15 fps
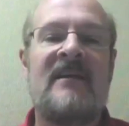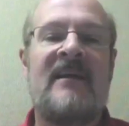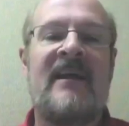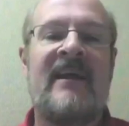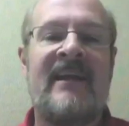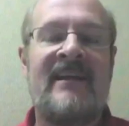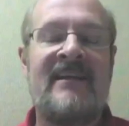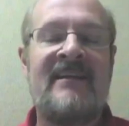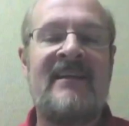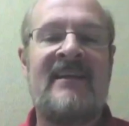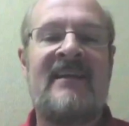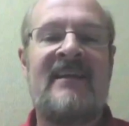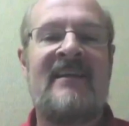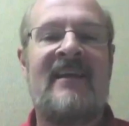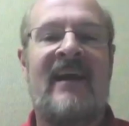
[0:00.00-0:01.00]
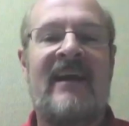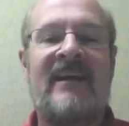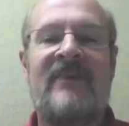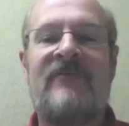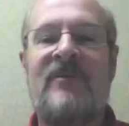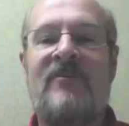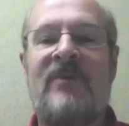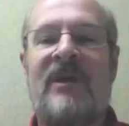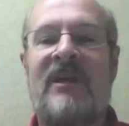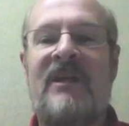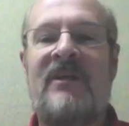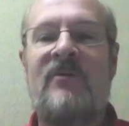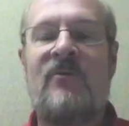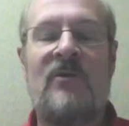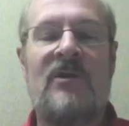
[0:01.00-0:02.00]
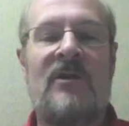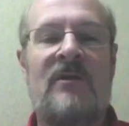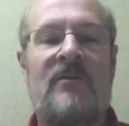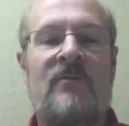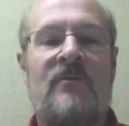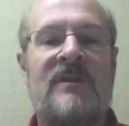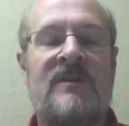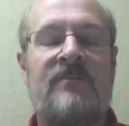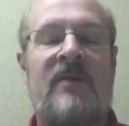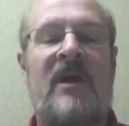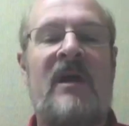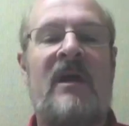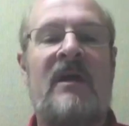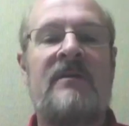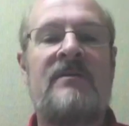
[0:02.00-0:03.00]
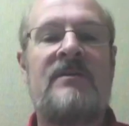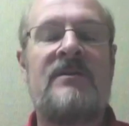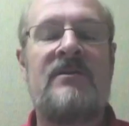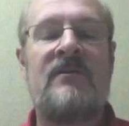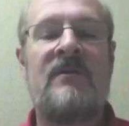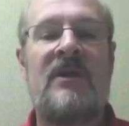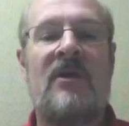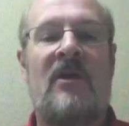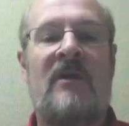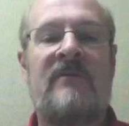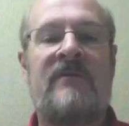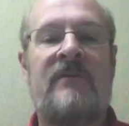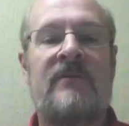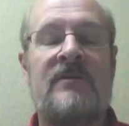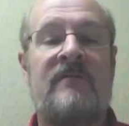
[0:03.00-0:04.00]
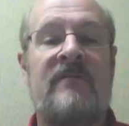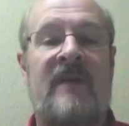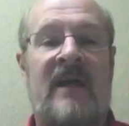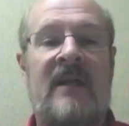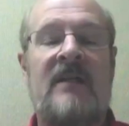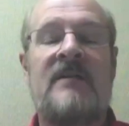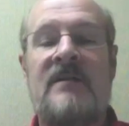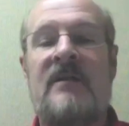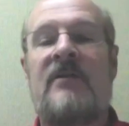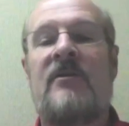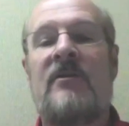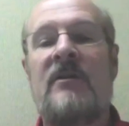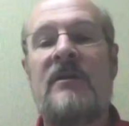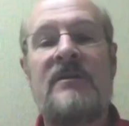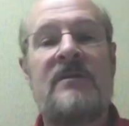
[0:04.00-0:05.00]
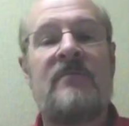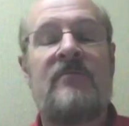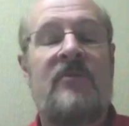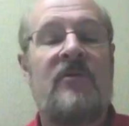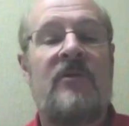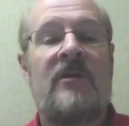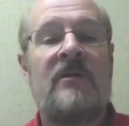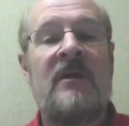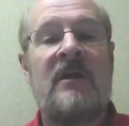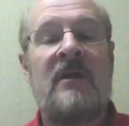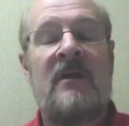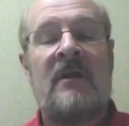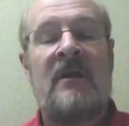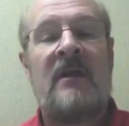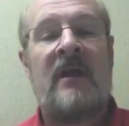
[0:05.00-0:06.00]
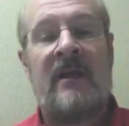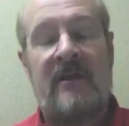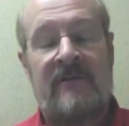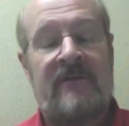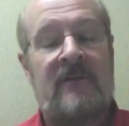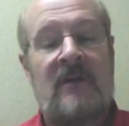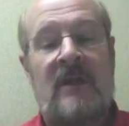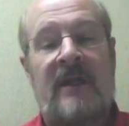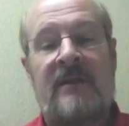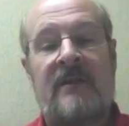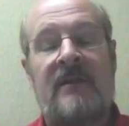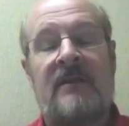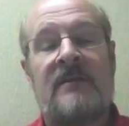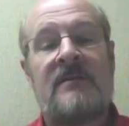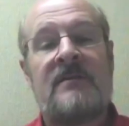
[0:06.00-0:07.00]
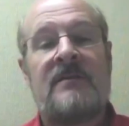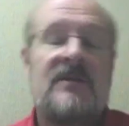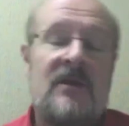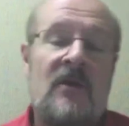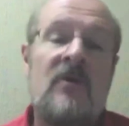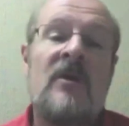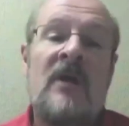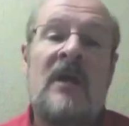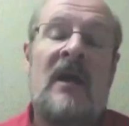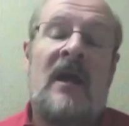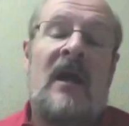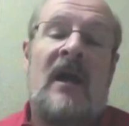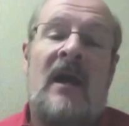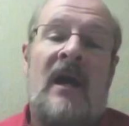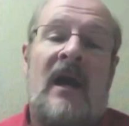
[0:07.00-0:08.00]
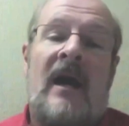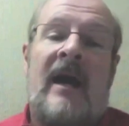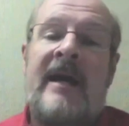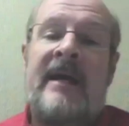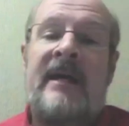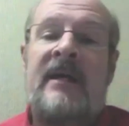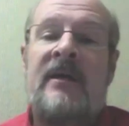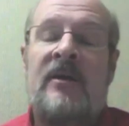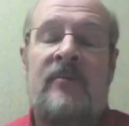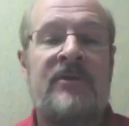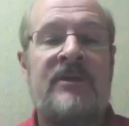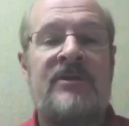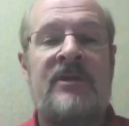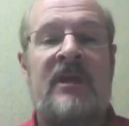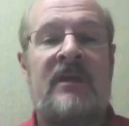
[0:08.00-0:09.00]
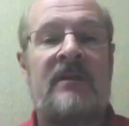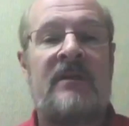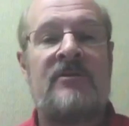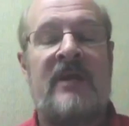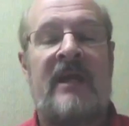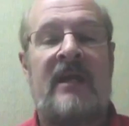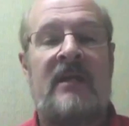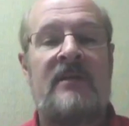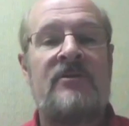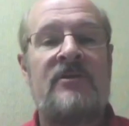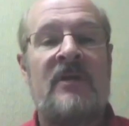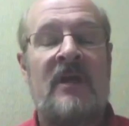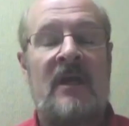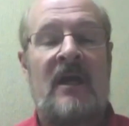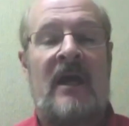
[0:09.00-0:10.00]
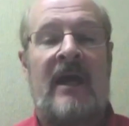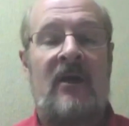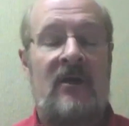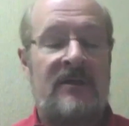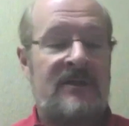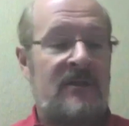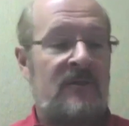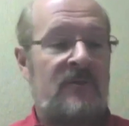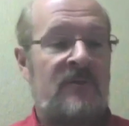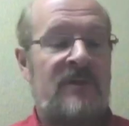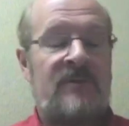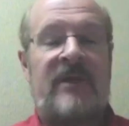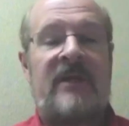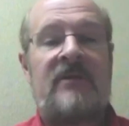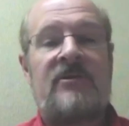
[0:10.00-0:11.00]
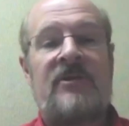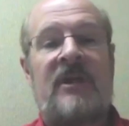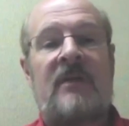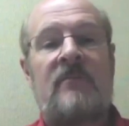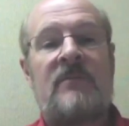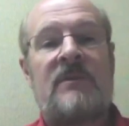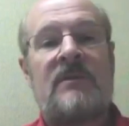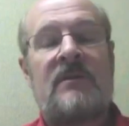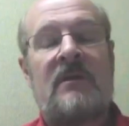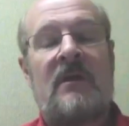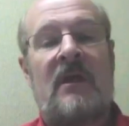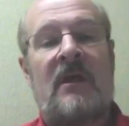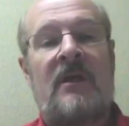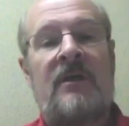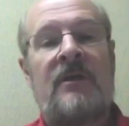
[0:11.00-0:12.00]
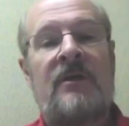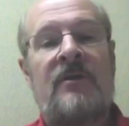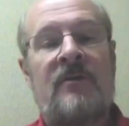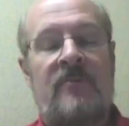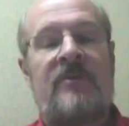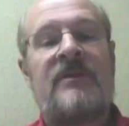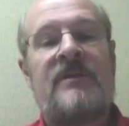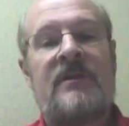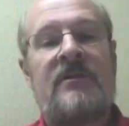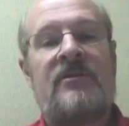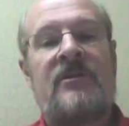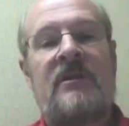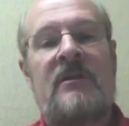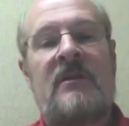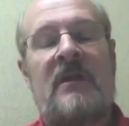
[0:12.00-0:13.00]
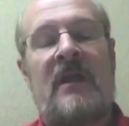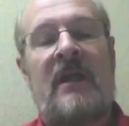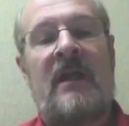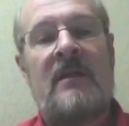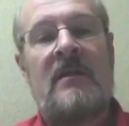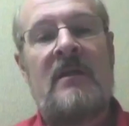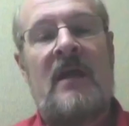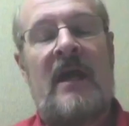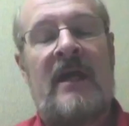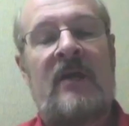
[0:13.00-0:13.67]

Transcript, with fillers: And not everybody will respond to the offer to voluntarily support an effort like this. So uh, I appreciate the challenge. I also respect, James, uh, your position, and I